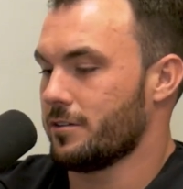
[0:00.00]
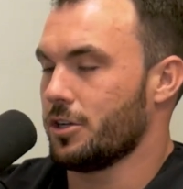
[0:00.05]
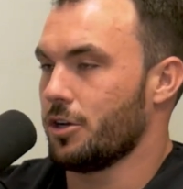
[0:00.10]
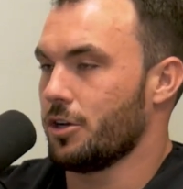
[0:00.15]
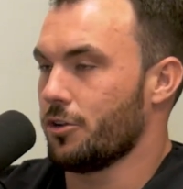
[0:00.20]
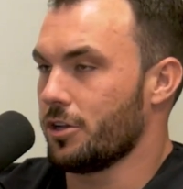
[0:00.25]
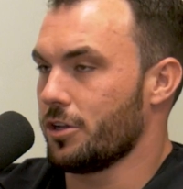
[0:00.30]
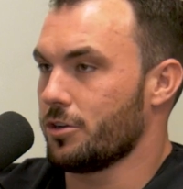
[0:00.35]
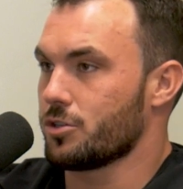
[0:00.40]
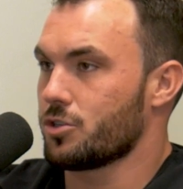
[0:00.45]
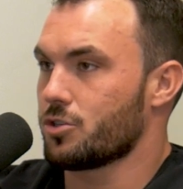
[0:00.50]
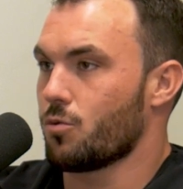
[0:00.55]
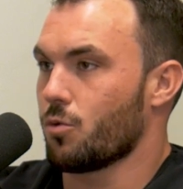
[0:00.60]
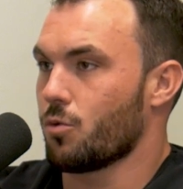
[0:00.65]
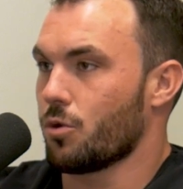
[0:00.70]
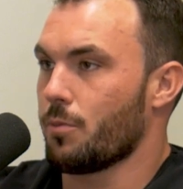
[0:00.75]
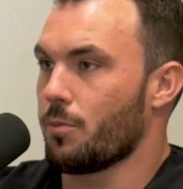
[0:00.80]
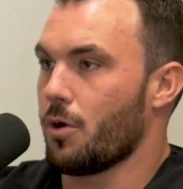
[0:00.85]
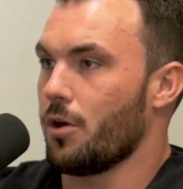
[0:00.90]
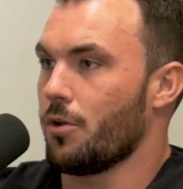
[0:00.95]
the little
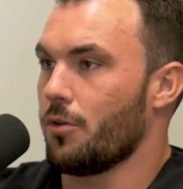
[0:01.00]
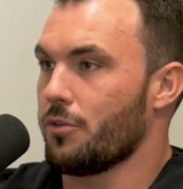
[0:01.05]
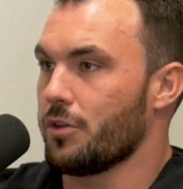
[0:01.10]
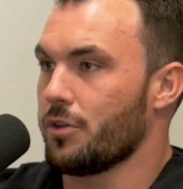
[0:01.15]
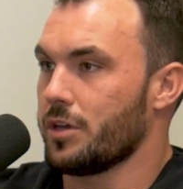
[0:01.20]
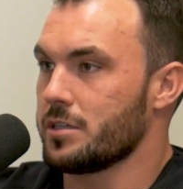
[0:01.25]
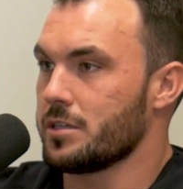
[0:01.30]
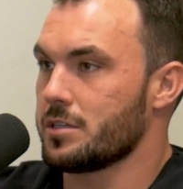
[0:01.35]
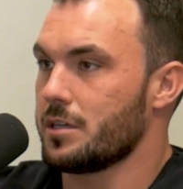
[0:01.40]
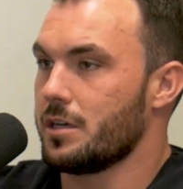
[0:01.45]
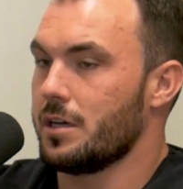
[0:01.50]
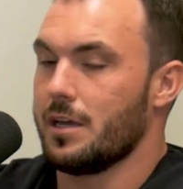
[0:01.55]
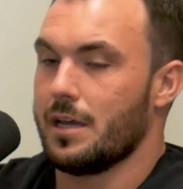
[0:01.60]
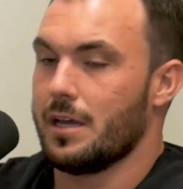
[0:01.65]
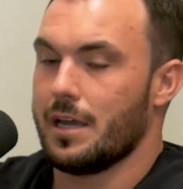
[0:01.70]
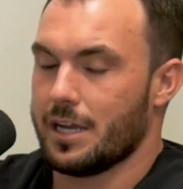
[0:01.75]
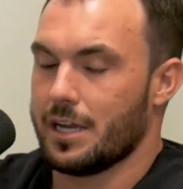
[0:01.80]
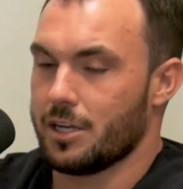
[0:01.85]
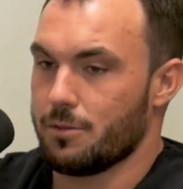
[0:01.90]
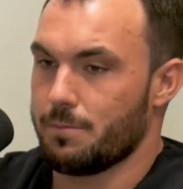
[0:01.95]
squirt bottle things,
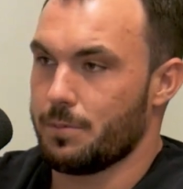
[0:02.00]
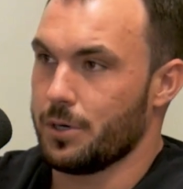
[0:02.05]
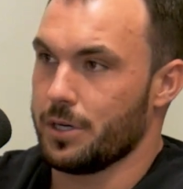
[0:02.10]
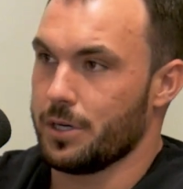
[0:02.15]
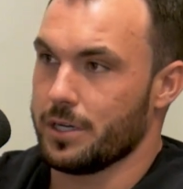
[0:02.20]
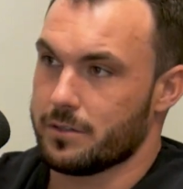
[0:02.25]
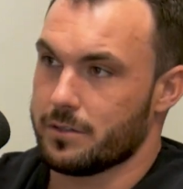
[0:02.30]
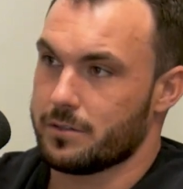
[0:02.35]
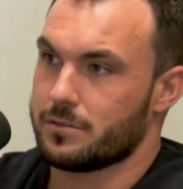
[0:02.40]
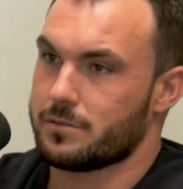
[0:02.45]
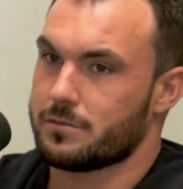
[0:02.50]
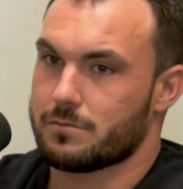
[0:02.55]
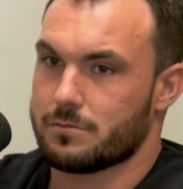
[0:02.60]
and you put